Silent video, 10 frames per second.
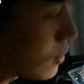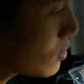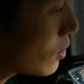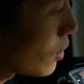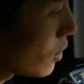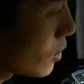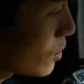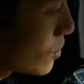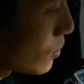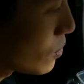Nice.
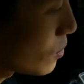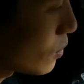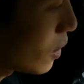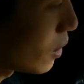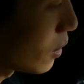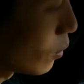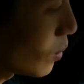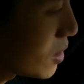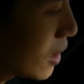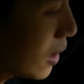So
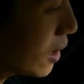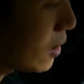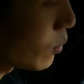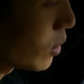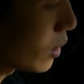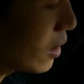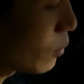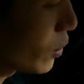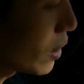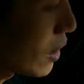once they are cut, we kind of
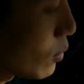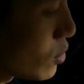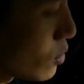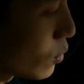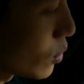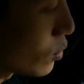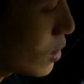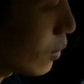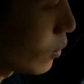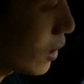put it, and then we use
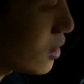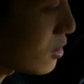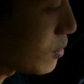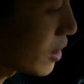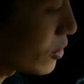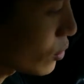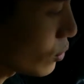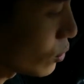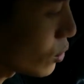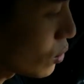our customized
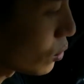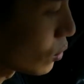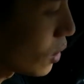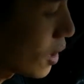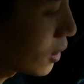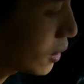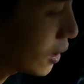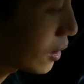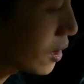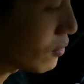screws to
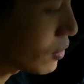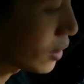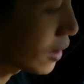tighten everything.